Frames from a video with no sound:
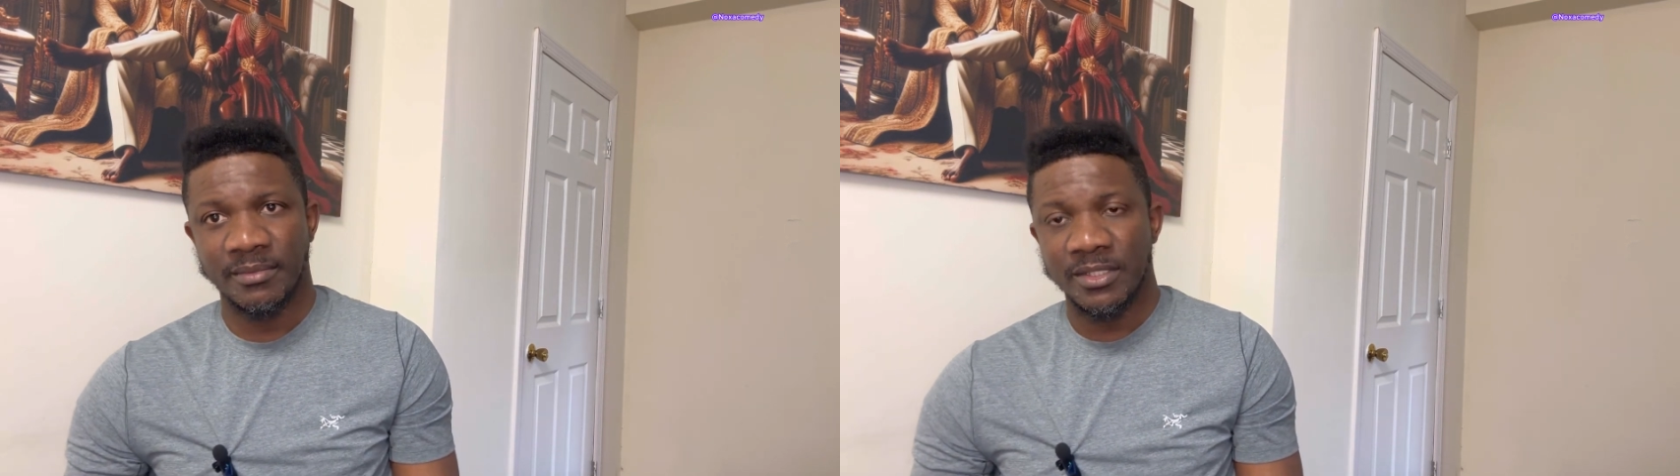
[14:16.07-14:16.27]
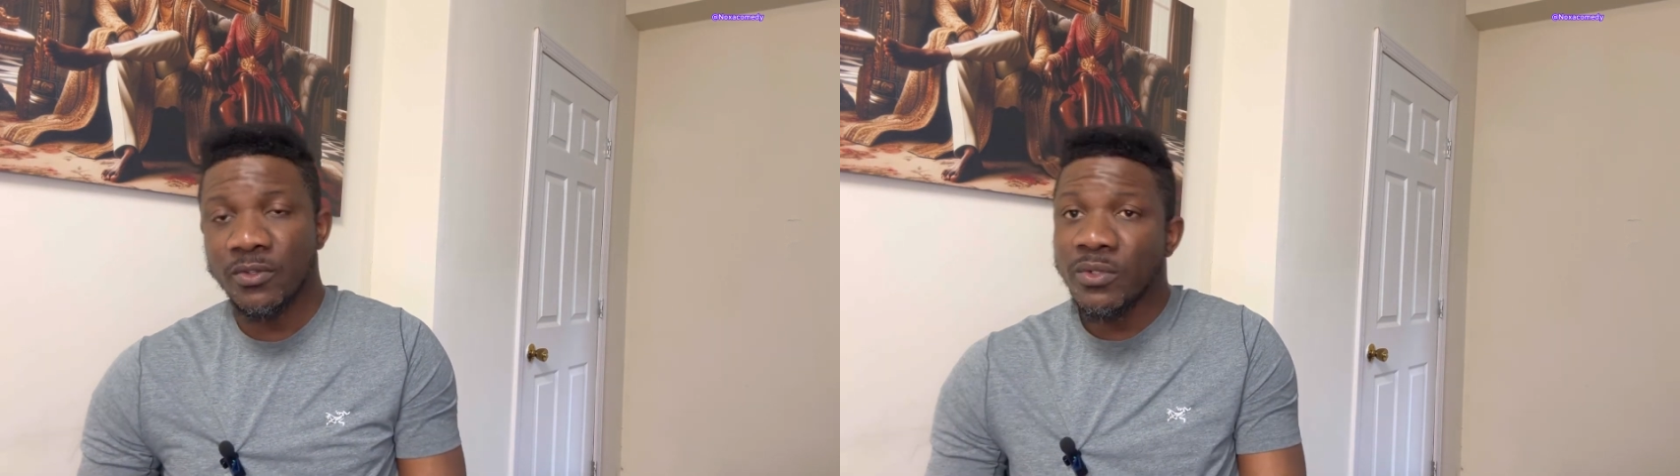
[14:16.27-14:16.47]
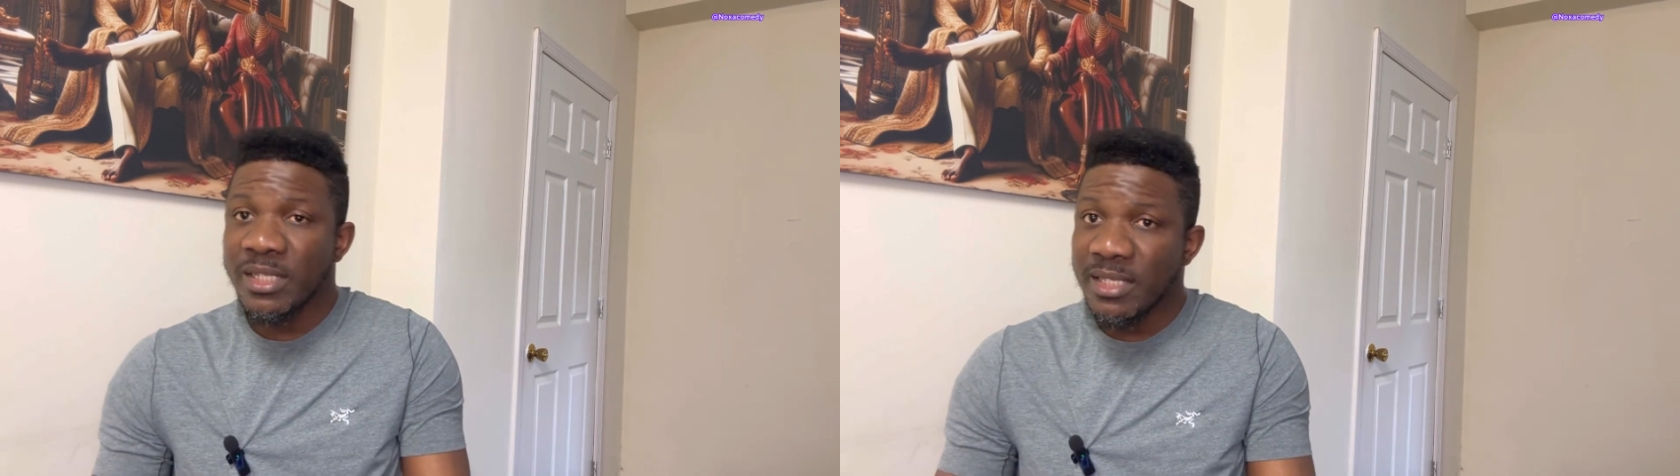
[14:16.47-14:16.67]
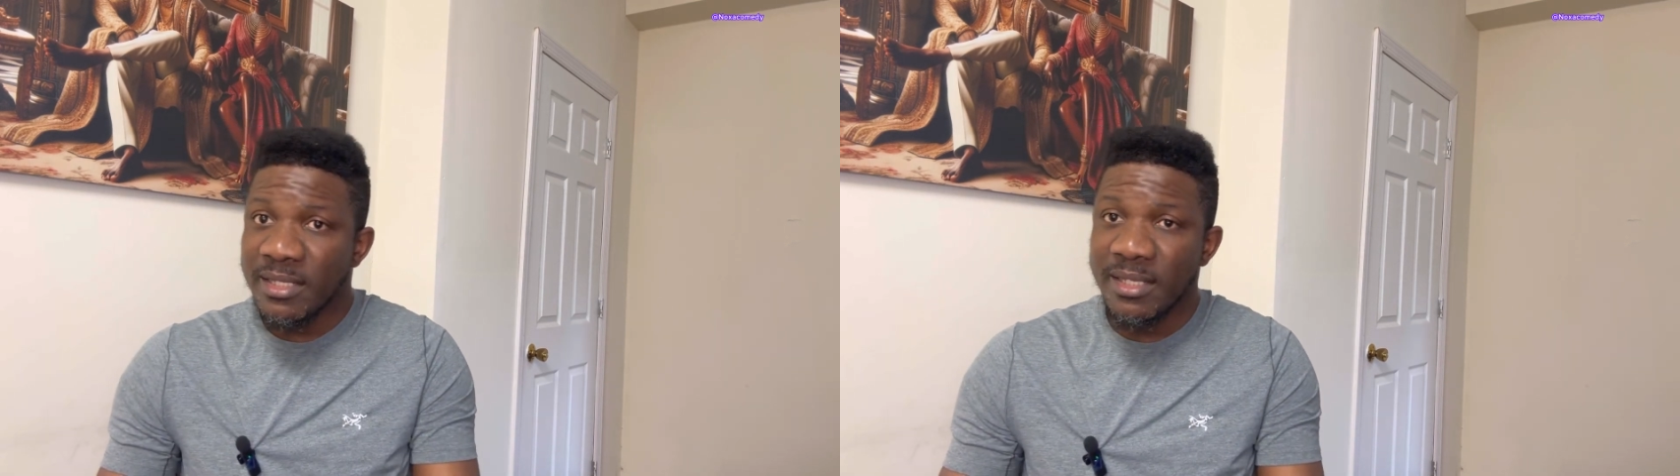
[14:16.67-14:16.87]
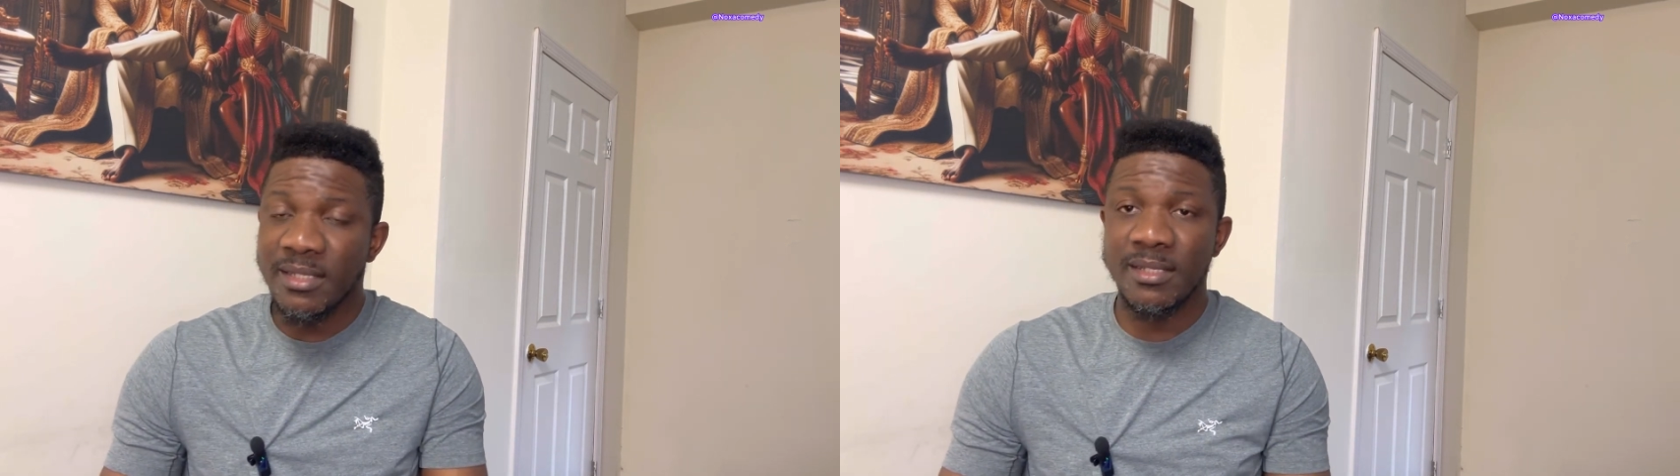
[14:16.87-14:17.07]
So this
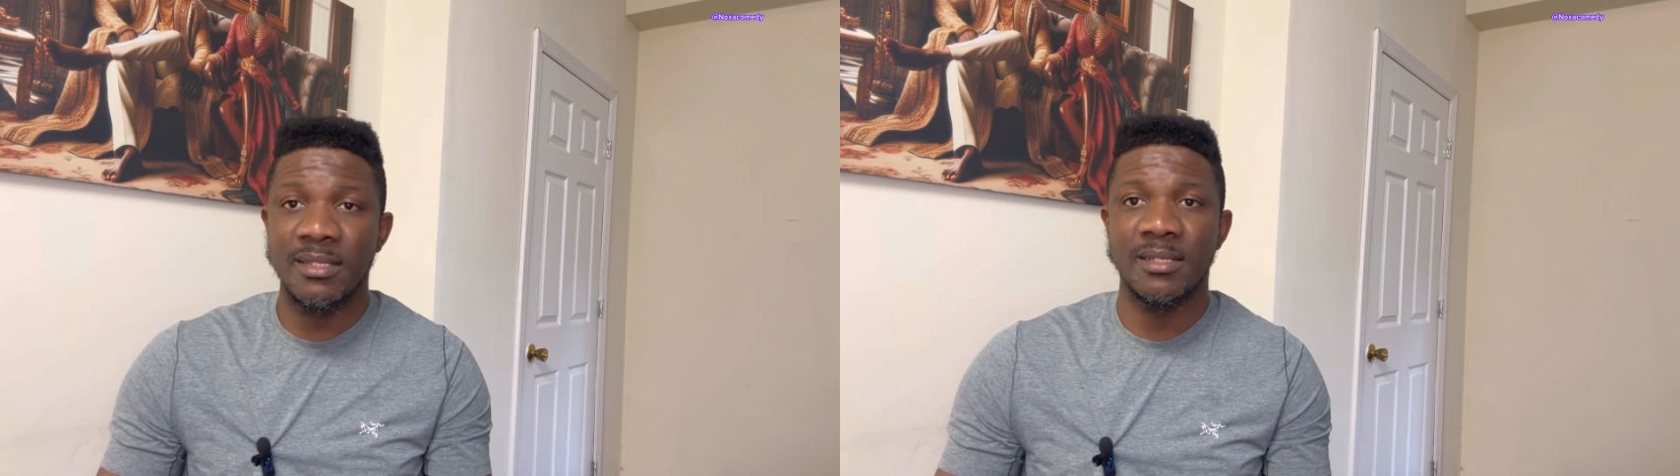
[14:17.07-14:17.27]
is it.